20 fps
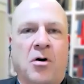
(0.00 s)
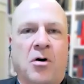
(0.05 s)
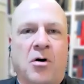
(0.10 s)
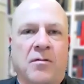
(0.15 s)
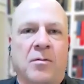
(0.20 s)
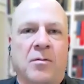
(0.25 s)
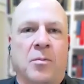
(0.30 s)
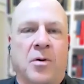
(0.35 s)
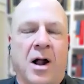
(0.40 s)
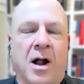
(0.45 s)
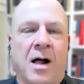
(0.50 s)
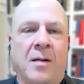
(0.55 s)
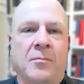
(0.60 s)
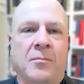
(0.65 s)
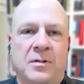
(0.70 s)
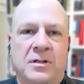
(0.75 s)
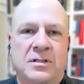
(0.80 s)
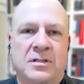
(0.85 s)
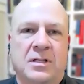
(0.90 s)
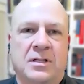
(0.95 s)
part of the
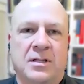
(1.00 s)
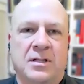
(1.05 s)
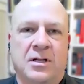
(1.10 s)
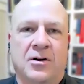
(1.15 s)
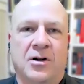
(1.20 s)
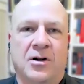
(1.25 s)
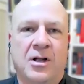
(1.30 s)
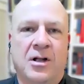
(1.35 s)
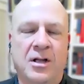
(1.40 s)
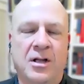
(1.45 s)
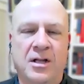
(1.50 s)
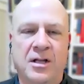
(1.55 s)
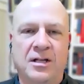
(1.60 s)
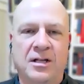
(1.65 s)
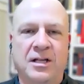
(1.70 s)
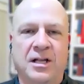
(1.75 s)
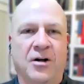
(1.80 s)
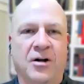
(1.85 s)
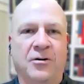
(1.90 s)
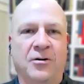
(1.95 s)
problem is that they're,
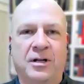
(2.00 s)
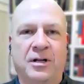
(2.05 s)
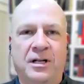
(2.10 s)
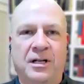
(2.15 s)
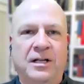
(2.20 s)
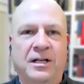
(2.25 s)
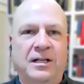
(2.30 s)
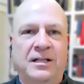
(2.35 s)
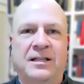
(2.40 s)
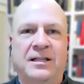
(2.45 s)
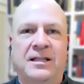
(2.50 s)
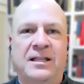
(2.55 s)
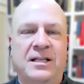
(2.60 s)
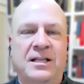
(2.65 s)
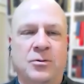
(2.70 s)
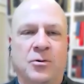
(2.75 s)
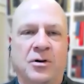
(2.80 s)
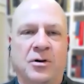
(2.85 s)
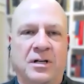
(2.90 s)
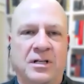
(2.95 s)

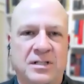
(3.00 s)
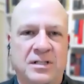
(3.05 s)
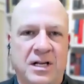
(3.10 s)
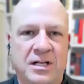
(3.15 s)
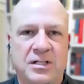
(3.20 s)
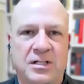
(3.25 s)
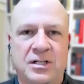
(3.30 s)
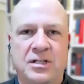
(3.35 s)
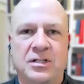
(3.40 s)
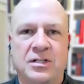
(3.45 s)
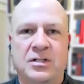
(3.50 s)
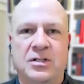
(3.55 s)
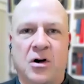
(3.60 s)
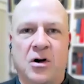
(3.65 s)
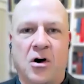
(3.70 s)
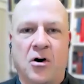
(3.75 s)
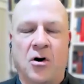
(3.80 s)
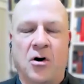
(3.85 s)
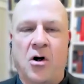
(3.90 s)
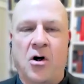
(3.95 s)
these organizations
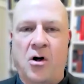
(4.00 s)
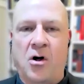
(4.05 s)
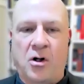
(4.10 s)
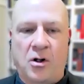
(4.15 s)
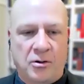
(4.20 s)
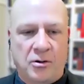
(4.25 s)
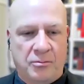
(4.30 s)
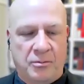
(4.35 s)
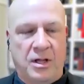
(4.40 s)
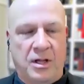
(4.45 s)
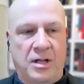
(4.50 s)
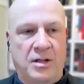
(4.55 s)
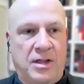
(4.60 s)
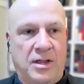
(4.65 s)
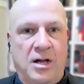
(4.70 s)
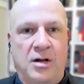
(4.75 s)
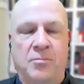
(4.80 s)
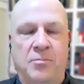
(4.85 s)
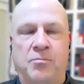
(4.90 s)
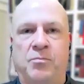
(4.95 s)
are all,
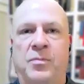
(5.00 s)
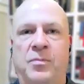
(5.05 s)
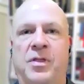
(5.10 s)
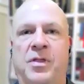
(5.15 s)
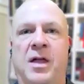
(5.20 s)
they